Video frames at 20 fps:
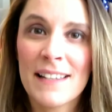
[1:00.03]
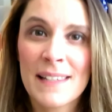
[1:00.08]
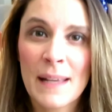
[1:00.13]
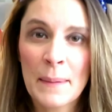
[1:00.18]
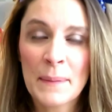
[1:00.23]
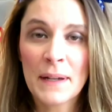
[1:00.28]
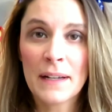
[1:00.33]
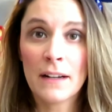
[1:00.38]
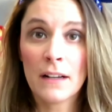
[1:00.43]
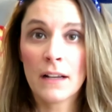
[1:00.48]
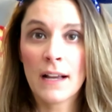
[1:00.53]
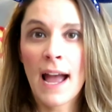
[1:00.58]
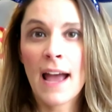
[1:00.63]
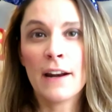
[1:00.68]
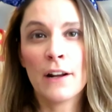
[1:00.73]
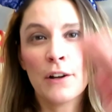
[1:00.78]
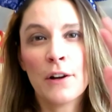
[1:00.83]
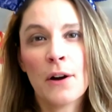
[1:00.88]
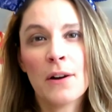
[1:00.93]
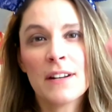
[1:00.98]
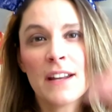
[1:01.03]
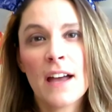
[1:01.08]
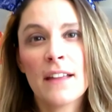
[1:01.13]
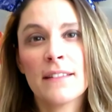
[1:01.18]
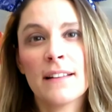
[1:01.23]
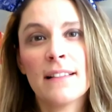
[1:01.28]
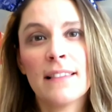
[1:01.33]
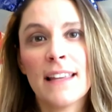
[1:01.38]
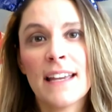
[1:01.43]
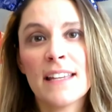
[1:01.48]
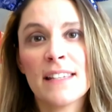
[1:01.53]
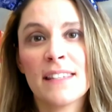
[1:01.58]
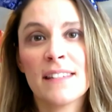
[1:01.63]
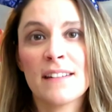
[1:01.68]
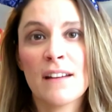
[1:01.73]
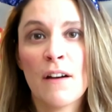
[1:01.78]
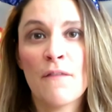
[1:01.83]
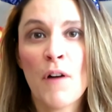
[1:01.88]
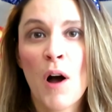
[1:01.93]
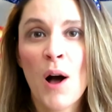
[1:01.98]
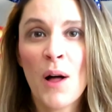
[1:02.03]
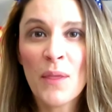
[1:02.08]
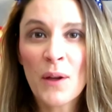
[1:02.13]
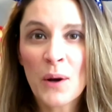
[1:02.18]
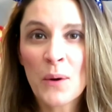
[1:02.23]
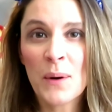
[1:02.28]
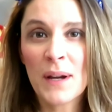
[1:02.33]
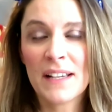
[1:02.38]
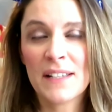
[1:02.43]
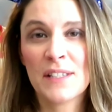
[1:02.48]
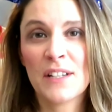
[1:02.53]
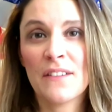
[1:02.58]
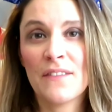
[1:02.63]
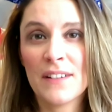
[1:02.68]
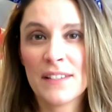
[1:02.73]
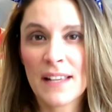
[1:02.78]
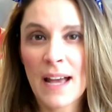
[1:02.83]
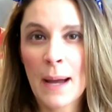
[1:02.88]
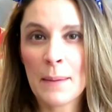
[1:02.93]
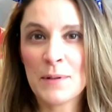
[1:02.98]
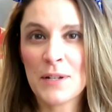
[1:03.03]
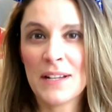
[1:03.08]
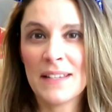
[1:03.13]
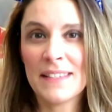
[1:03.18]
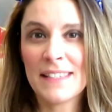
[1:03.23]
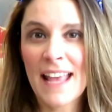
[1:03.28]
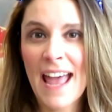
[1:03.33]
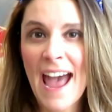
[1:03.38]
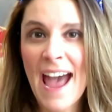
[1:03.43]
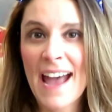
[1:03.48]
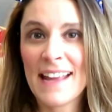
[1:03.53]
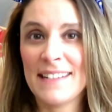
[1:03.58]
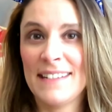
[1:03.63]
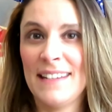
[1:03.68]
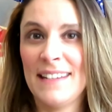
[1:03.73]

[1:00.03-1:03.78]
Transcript: is I'm gonna kind of go down the list of all the quick service options at